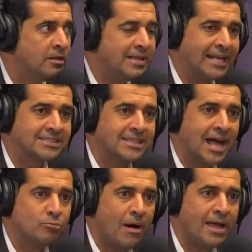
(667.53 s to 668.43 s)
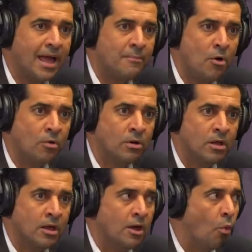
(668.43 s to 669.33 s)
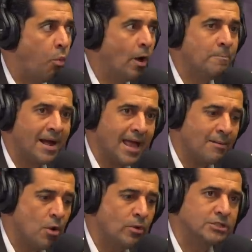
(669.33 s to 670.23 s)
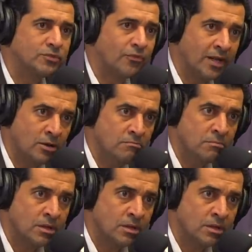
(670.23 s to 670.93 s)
That's not my MO. What my MO is freedom